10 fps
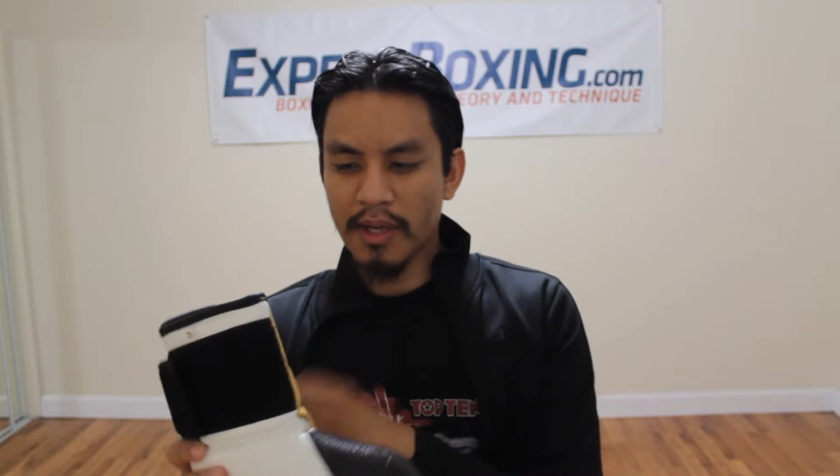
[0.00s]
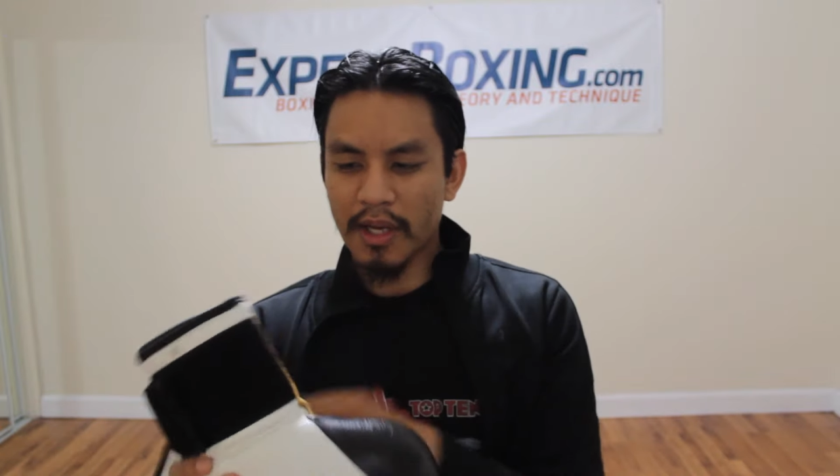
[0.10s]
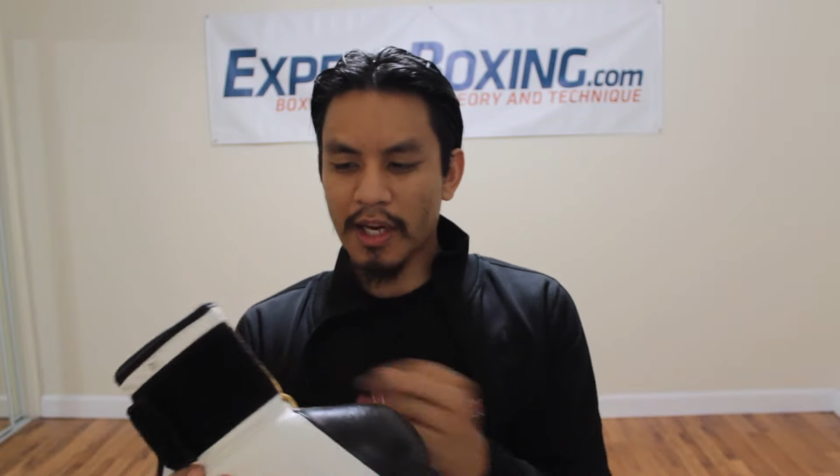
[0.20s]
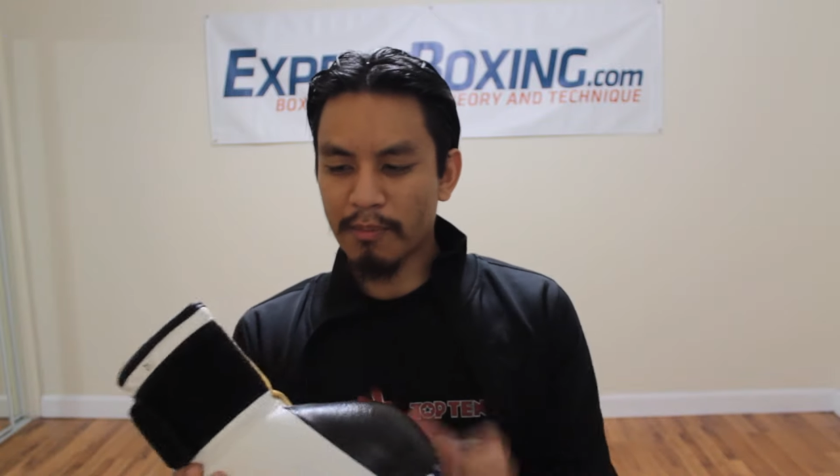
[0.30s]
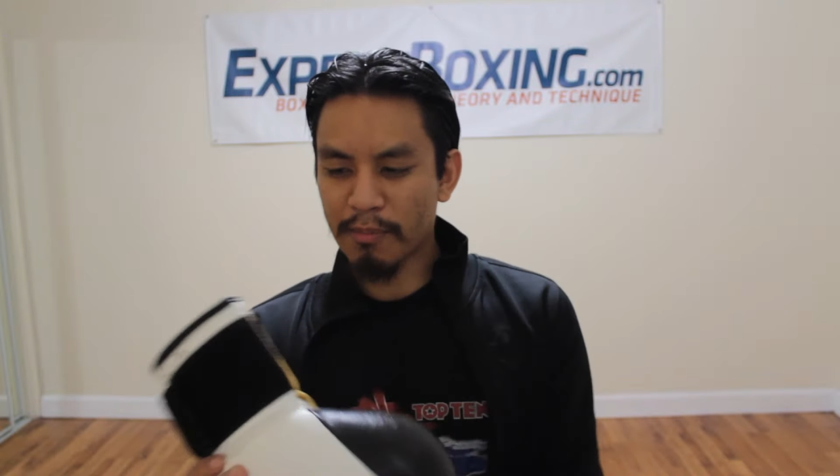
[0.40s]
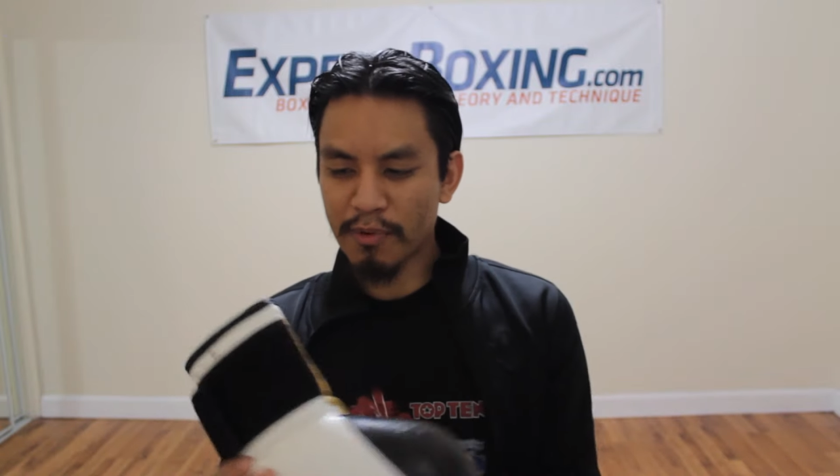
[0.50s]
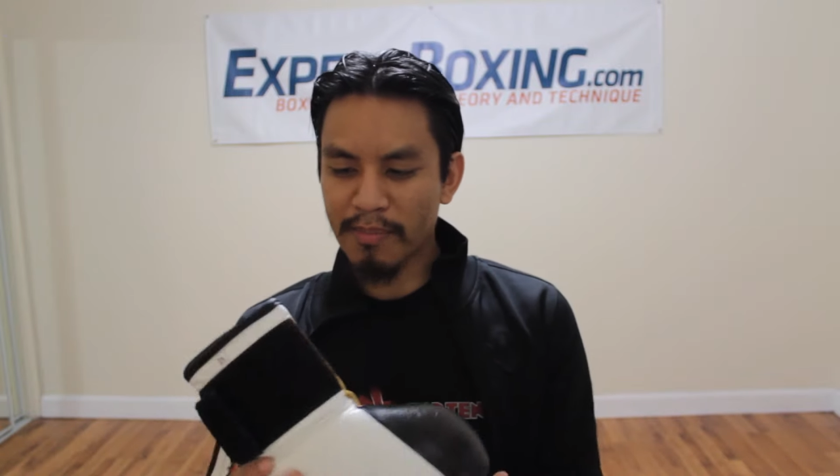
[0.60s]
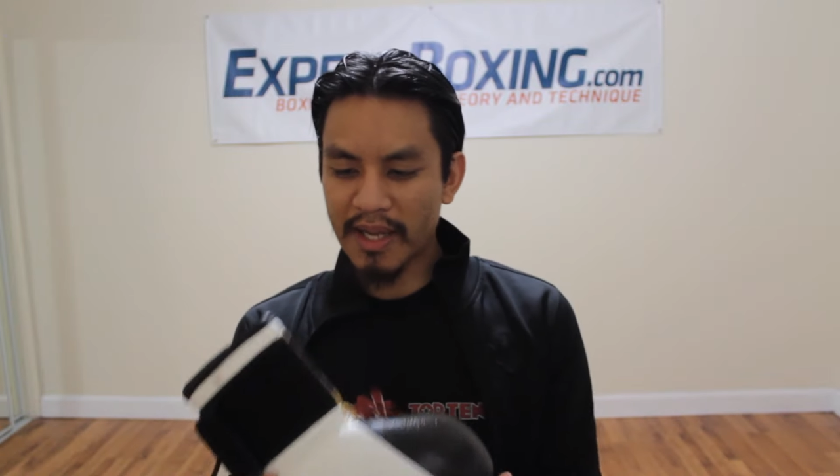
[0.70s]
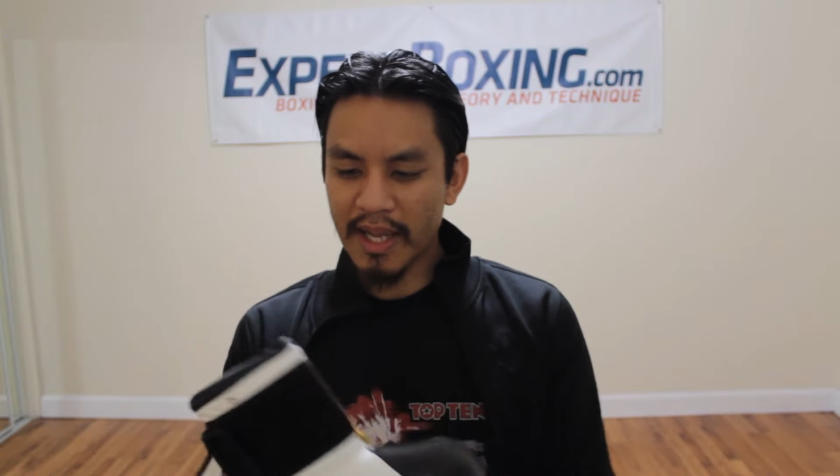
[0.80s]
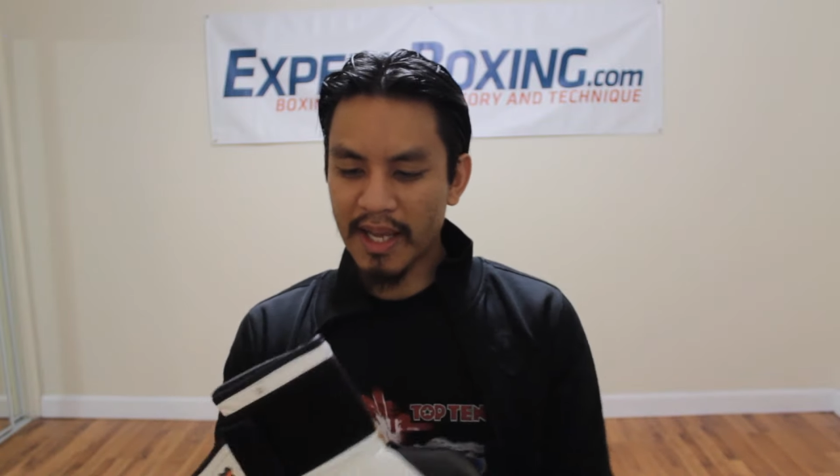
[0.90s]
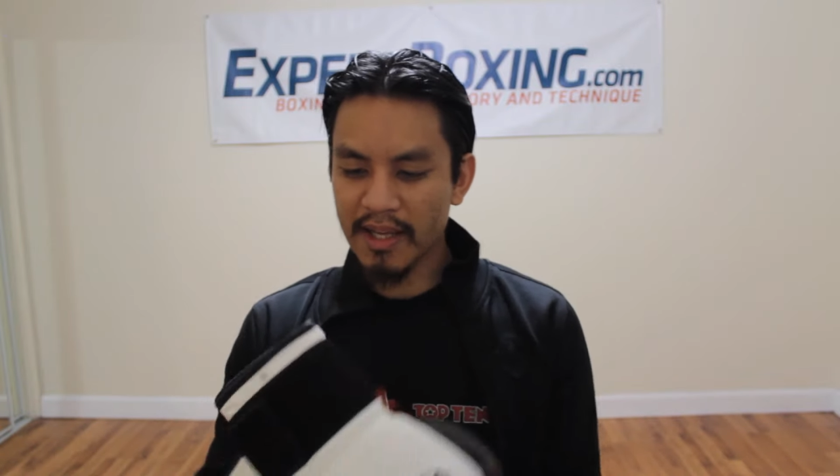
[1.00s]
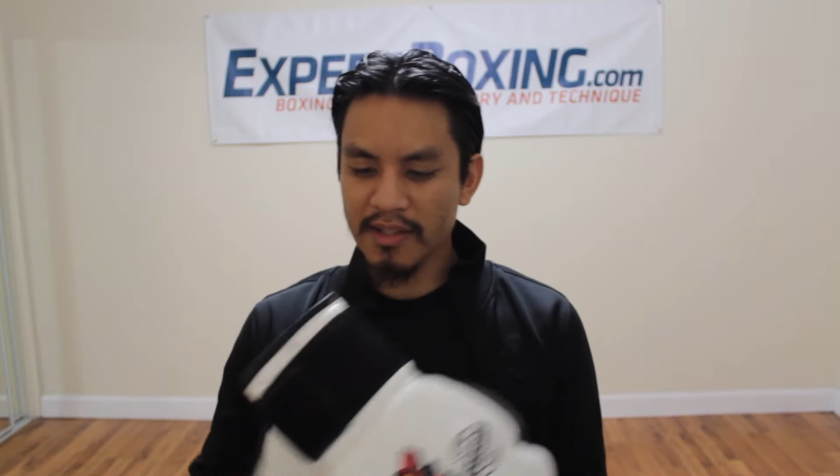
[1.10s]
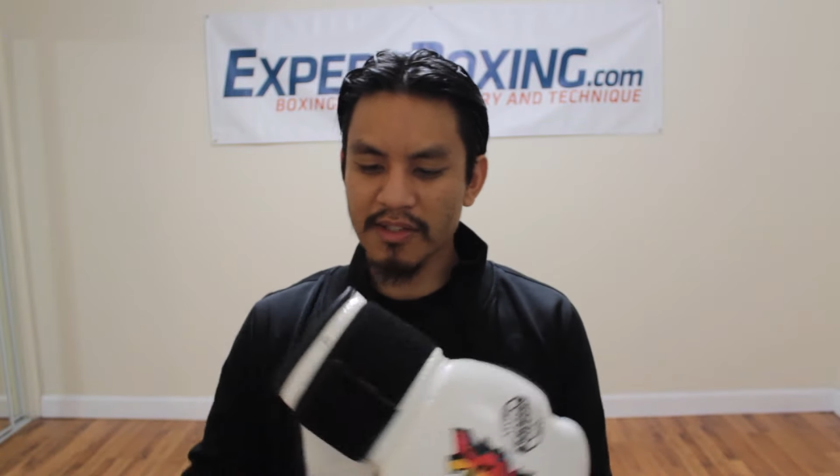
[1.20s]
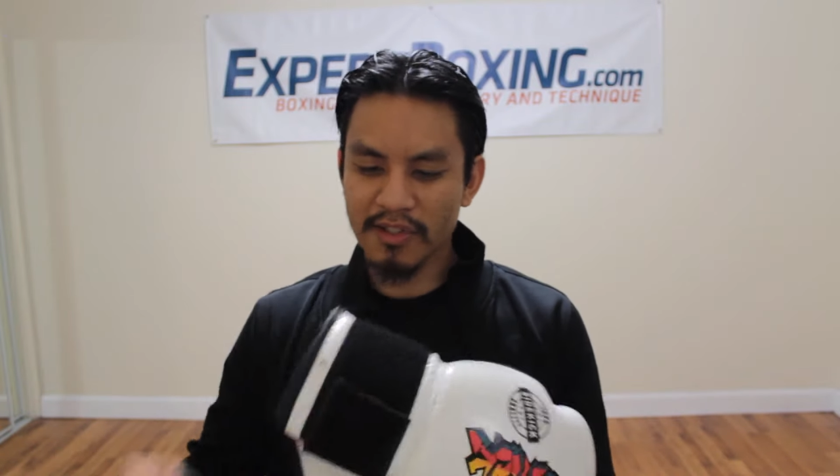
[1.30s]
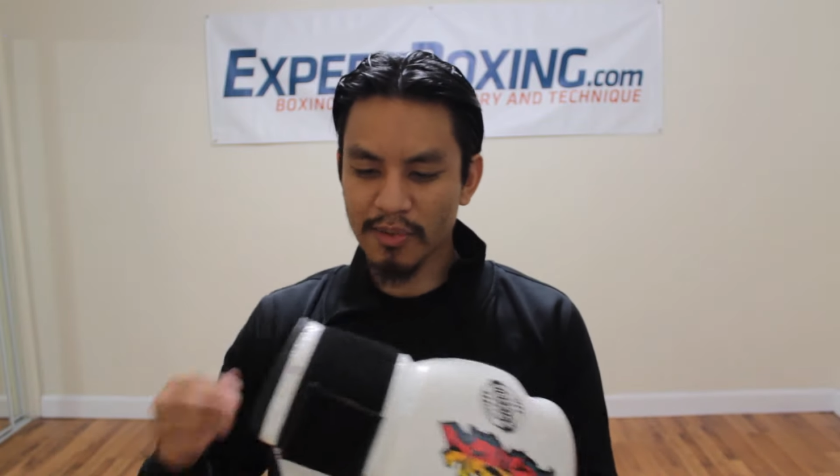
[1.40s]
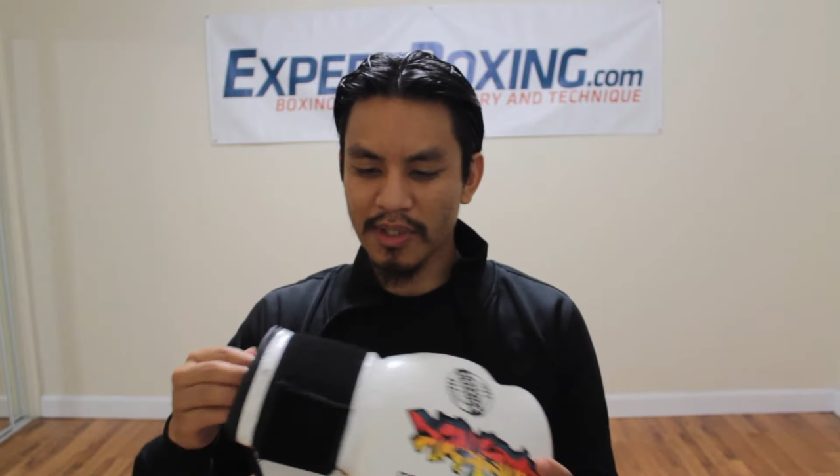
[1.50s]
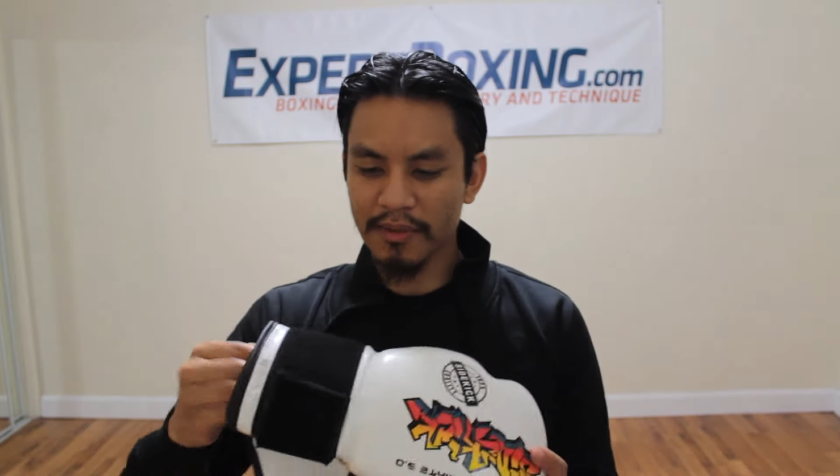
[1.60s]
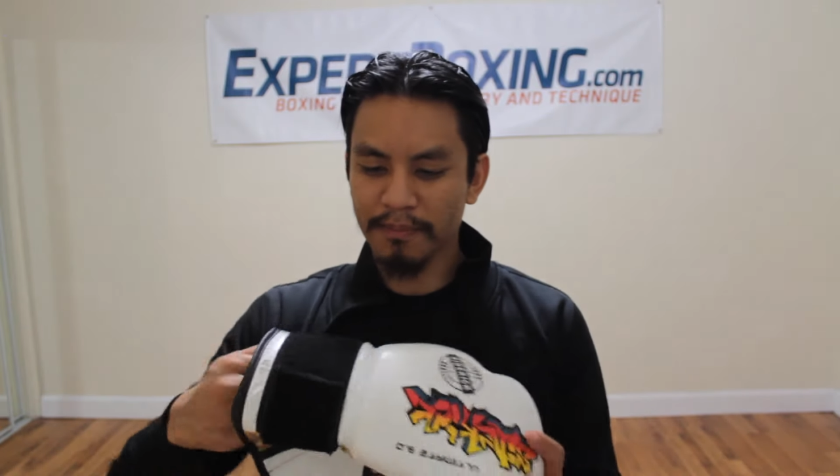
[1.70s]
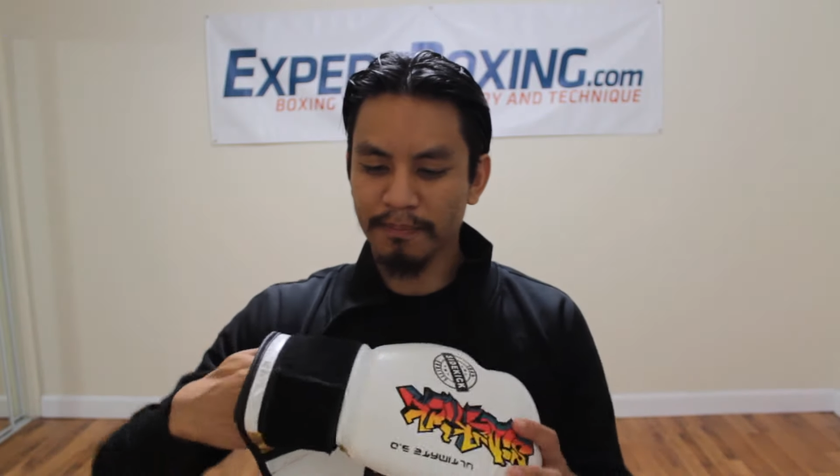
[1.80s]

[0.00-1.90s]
And I'm gonna put my hand into it.